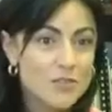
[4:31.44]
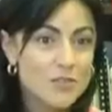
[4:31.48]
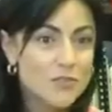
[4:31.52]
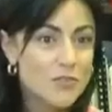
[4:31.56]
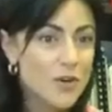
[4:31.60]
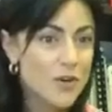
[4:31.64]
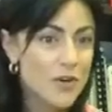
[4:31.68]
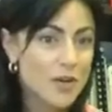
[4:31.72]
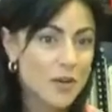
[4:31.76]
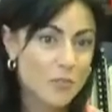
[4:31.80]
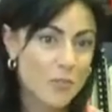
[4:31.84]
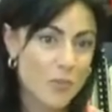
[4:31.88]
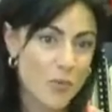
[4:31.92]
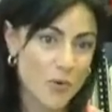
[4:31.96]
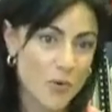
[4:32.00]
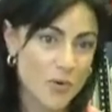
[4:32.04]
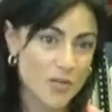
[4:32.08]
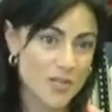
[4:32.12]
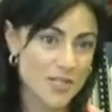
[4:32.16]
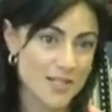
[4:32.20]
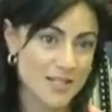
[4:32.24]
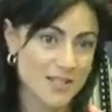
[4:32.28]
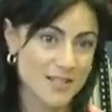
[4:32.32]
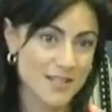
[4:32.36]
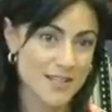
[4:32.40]
very
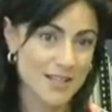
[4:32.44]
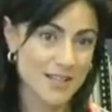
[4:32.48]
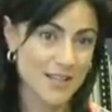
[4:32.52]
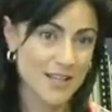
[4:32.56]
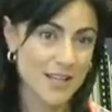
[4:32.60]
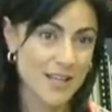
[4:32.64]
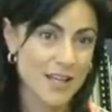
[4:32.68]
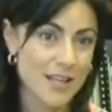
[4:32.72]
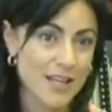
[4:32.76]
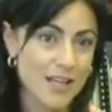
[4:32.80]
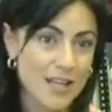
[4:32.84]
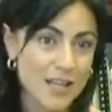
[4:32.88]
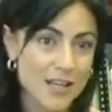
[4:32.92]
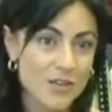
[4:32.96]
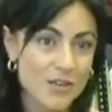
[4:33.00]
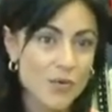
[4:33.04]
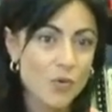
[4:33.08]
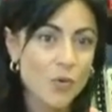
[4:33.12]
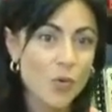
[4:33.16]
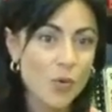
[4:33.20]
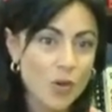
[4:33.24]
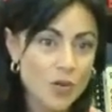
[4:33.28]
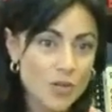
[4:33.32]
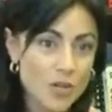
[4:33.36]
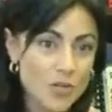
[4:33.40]
important. In
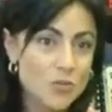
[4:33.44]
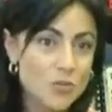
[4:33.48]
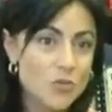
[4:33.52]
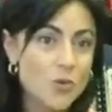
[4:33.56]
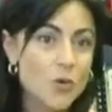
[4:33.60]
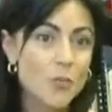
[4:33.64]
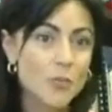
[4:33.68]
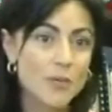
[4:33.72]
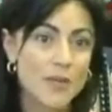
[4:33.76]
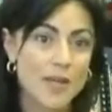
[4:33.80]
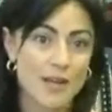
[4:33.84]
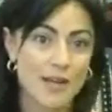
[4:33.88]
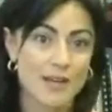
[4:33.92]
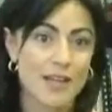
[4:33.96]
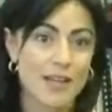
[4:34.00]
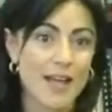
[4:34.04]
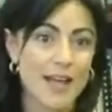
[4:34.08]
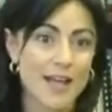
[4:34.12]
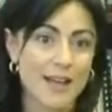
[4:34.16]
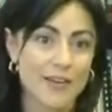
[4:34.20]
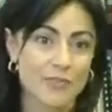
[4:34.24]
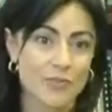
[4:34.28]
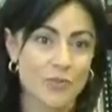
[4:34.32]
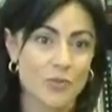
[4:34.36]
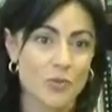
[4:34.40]
order to obtain it
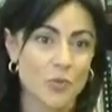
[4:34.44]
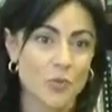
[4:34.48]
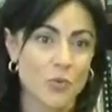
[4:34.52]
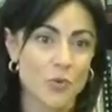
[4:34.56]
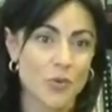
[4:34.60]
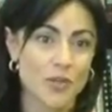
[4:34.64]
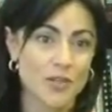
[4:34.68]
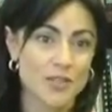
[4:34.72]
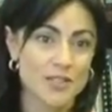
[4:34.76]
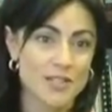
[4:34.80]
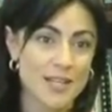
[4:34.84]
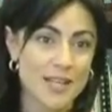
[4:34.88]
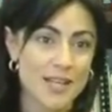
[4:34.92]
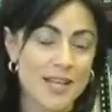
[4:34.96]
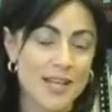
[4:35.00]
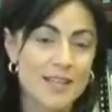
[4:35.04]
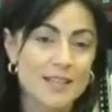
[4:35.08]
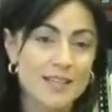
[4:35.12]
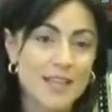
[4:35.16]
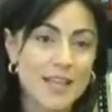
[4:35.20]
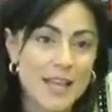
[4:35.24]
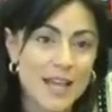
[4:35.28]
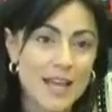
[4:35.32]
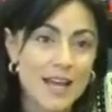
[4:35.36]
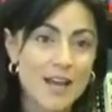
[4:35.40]
afterwards,
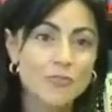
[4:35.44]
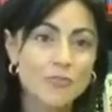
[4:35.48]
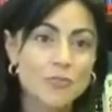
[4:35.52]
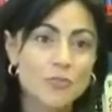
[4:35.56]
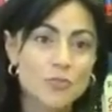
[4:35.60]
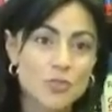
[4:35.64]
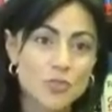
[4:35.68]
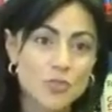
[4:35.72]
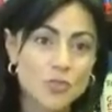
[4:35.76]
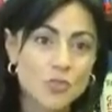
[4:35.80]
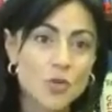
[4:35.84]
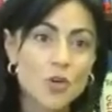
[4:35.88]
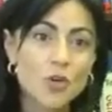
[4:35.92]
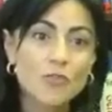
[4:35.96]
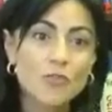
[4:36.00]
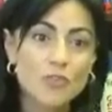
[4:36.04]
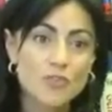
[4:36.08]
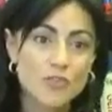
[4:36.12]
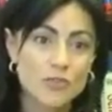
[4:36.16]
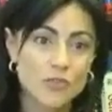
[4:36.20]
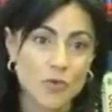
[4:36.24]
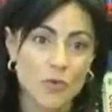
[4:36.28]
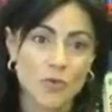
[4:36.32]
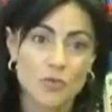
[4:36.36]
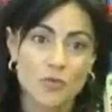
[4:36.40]
they have to
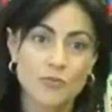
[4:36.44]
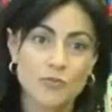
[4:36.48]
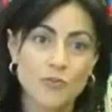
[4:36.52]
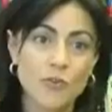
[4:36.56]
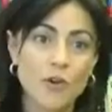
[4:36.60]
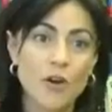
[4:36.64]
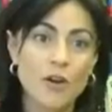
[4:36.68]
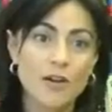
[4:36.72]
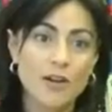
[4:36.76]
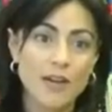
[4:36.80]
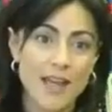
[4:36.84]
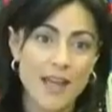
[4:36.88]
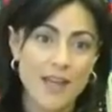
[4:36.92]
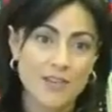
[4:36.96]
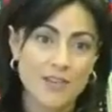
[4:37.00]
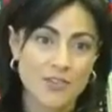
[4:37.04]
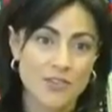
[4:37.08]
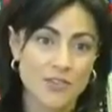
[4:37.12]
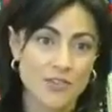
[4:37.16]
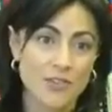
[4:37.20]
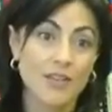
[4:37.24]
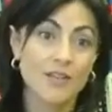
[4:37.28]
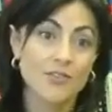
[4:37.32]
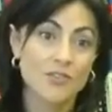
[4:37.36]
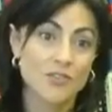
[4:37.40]
service those foreign
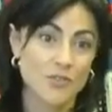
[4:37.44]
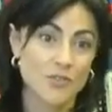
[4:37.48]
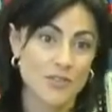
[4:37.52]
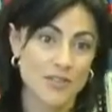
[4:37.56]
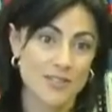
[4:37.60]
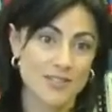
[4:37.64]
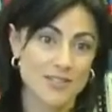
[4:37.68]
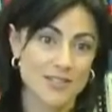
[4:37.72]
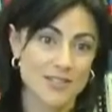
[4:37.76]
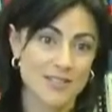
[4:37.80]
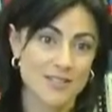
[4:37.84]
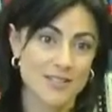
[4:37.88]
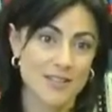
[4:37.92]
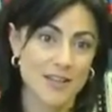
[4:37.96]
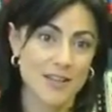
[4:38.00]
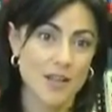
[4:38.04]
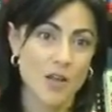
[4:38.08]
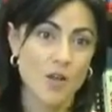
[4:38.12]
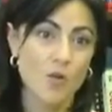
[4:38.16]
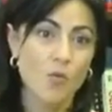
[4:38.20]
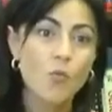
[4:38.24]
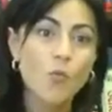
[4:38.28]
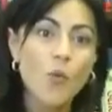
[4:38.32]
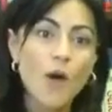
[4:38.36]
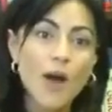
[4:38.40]
interests
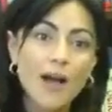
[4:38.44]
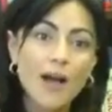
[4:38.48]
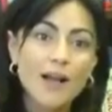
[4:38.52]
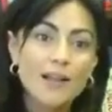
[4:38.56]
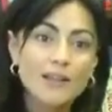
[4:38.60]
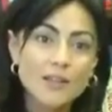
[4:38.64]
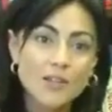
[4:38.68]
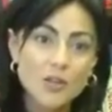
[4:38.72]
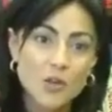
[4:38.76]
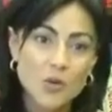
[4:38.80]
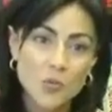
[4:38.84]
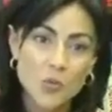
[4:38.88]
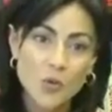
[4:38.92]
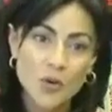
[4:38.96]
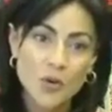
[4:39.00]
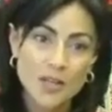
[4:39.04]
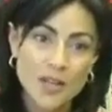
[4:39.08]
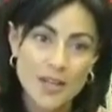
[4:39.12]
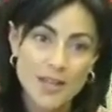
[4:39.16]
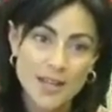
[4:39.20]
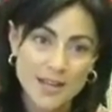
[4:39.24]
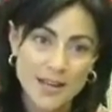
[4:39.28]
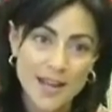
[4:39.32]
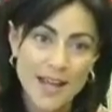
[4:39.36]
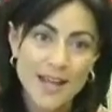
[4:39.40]
while they are
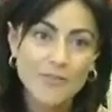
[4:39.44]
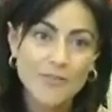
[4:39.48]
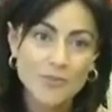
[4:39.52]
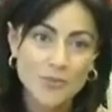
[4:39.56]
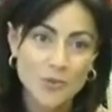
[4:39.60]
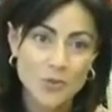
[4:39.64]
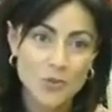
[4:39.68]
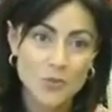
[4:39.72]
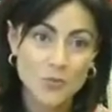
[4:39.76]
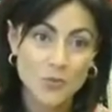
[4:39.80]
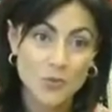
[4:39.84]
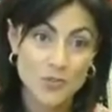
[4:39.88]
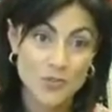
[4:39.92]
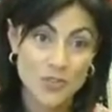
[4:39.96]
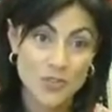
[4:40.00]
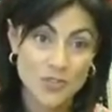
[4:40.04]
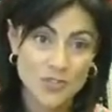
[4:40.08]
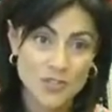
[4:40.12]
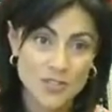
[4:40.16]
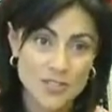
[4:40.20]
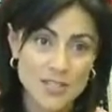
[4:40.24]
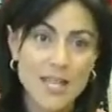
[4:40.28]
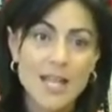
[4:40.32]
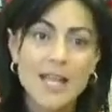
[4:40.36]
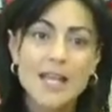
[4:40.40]
working and have those
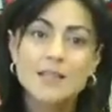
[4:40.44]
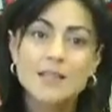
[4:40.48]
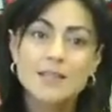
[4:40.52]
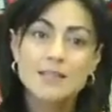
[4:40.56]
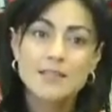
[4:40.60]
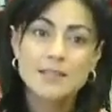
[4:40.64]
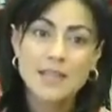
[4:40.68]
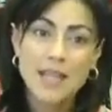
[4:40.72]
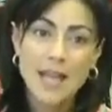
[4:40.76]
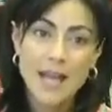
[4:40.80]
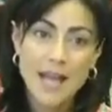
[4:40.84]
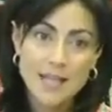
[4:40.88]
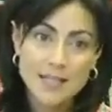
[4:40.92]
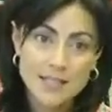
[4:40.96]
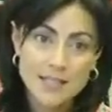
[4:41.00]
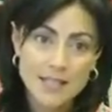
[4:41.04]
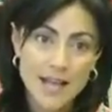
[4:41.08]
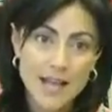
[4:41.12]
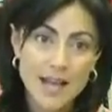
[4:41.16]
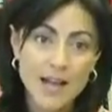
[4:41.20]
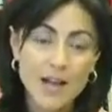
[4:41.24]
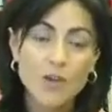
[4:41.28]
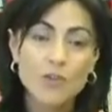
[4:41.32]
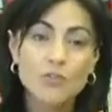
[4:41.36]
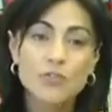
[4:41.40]
positions. That's
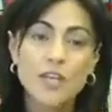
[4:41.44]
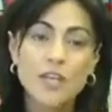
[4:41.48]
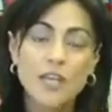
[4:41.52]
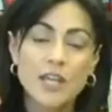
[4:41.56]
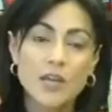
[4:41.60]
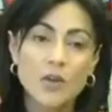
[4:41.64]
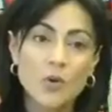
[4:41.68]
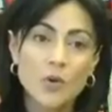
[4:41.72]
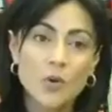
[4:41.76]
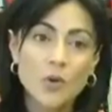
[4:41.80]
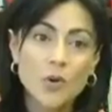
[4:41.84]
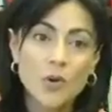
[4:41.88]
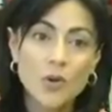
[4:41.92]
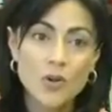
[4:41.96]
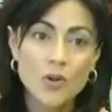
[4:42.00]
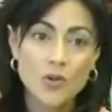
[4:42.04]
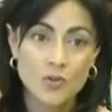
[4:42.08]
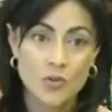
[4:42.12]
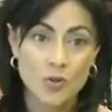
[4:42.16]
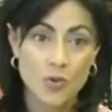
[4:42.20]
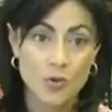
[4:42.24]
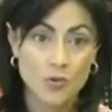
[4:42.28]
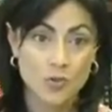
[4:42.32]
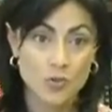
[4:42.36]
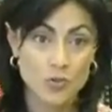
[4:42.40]
how they earn
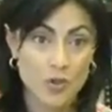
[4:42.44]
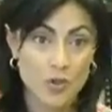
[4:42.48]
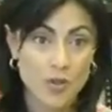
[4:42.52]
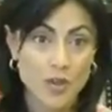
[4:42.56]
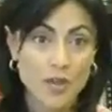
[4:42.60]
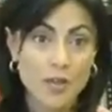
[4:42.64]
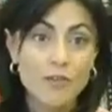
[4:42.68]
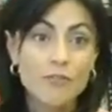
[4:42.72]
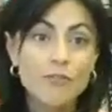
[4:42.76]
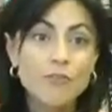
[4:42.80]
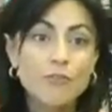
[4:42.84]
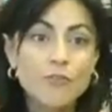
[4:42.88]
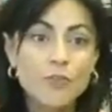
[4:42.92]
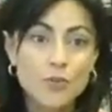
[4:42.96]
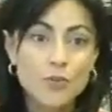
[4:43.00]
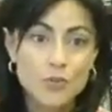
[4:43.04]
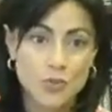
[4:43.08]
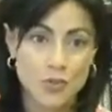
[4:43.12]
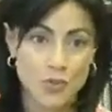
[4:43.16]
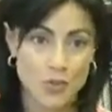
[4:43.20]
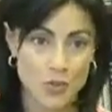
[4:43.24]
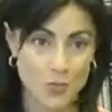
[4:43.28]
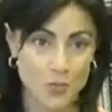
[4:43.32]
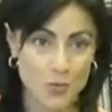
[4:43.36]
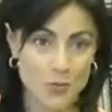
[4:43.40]
those
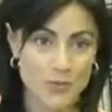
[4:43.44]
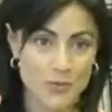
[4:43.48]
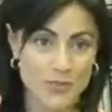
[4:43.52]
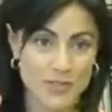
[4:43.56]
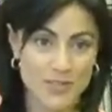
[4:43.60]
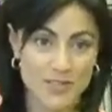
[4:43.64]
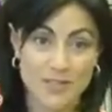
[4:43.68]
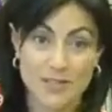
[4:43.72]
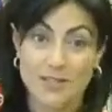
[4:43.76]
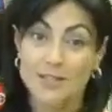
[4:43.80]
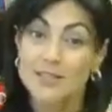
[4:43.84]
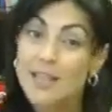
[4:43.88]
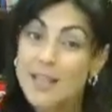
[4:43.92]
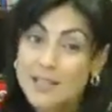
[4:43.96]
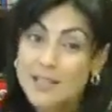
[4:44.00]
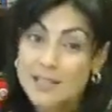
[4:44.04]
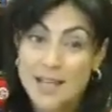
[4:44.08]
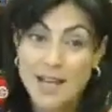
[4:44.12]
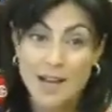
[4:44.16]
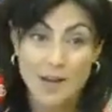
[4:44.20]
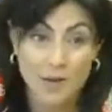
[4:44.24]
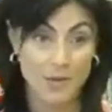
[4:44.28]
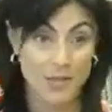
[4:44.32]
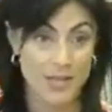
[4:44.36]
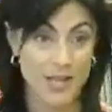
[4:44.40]
future positions. That's
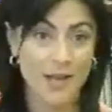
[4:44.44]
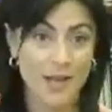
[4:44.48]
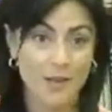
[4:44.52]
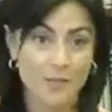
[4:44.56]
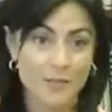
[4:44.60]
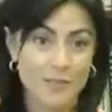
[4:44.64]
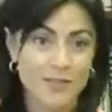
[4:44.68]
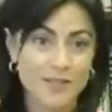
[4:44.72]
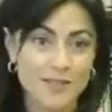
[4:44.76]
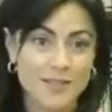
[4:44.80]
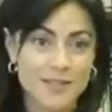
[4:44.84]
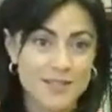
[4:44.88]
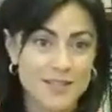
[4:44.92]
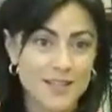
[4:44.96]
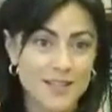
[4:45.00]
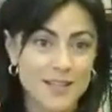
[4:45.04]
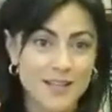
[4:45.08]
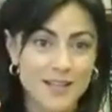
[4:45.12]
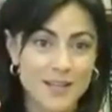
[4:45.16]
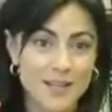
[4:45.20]
how it happens.